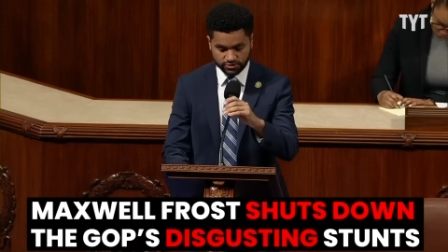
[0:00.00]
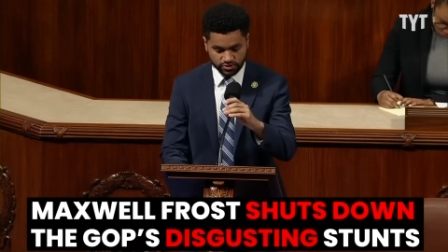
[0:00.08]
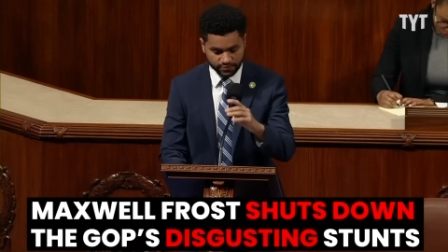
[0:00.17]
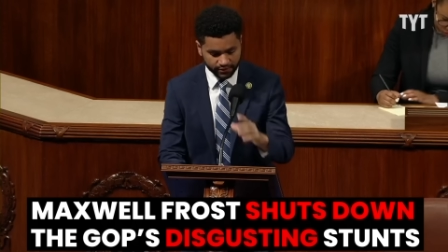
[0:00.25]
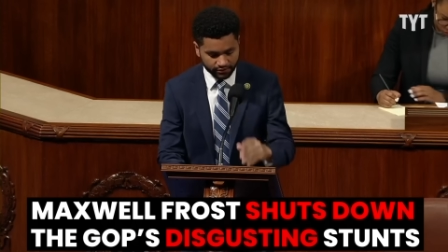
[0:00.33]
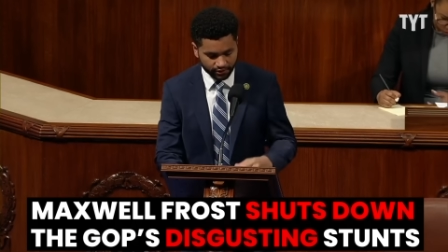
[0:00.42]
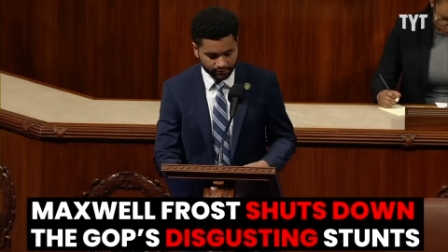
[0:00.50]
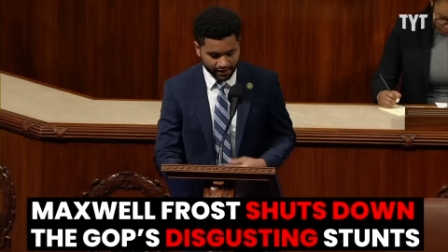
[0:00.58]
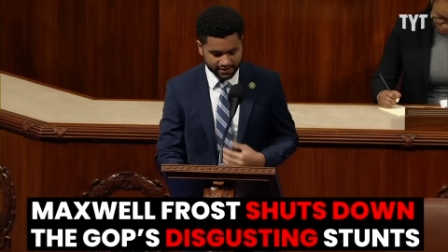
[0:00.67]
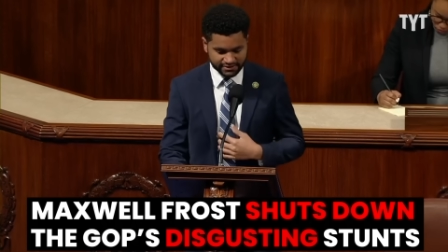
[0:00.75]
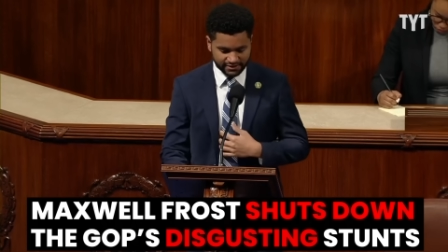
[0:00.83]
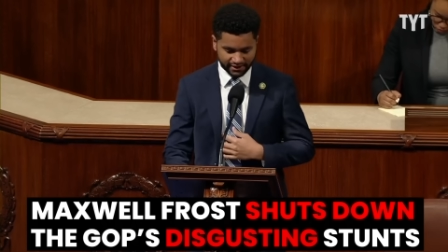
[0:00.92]
Mister Speaker, I
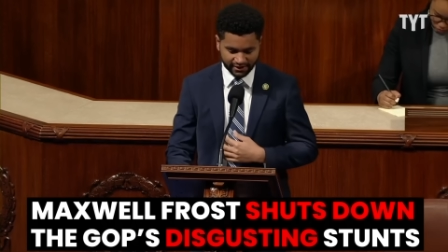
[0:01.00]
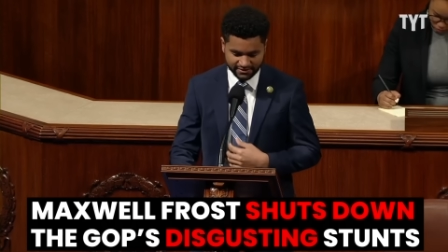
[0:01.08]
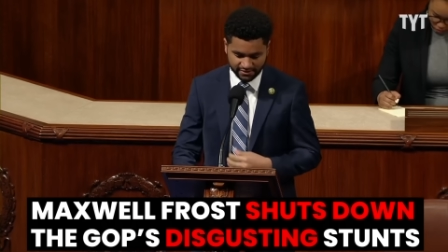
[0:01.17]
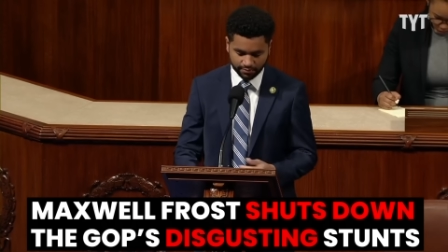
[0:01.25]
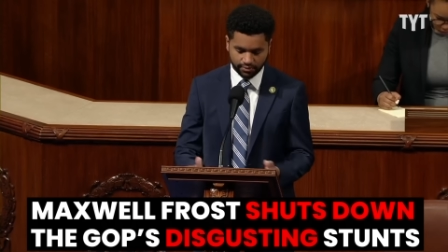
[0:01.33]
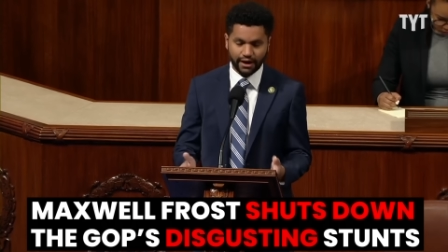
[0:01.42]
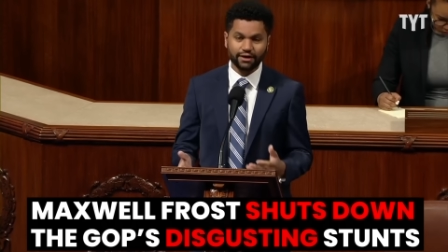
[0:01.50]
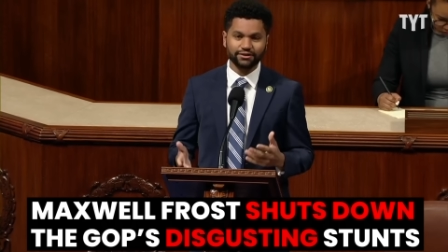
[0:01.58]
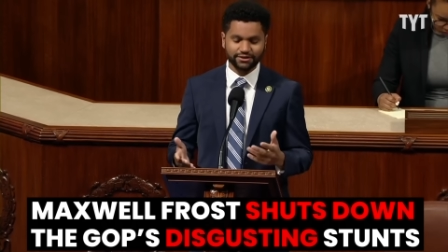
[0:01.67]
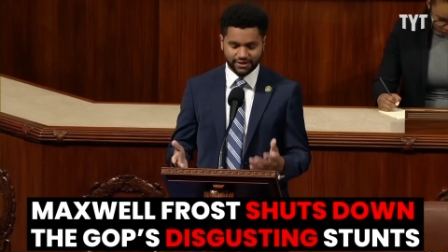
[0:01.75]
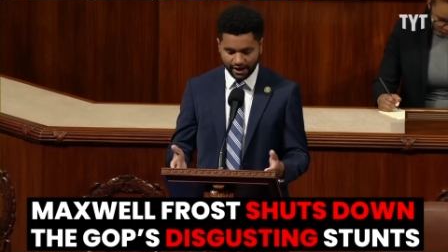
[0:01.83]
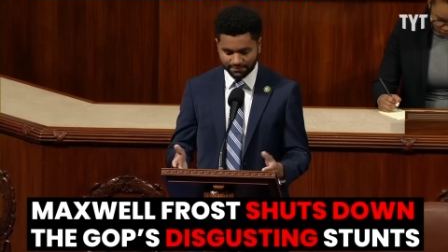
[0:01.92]
rise today as a
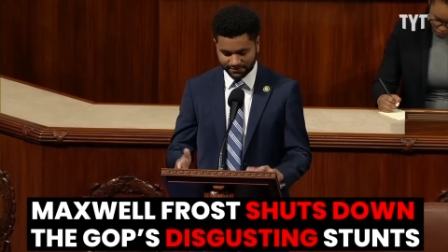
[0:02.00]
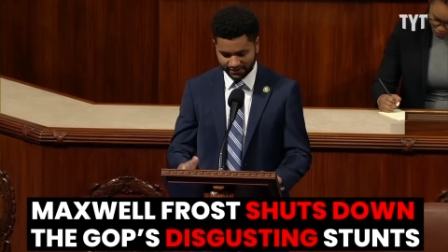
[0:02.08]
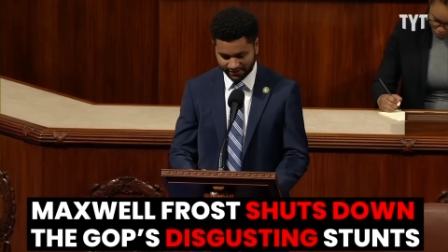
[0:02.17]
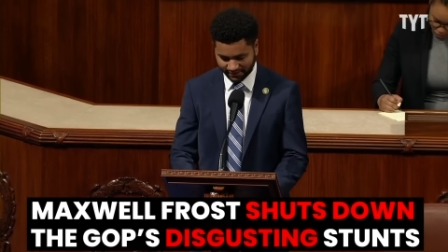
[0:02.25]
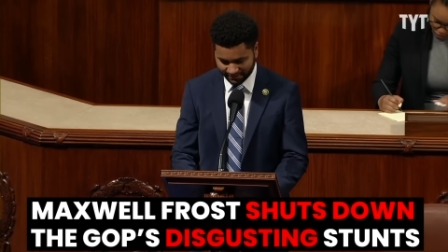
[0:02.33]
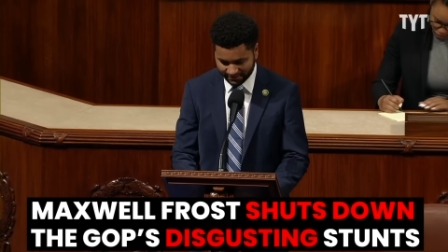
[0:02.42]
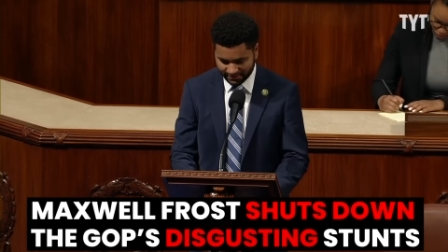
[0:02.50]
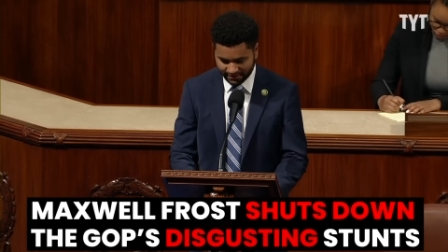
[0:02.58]
proud adoptee,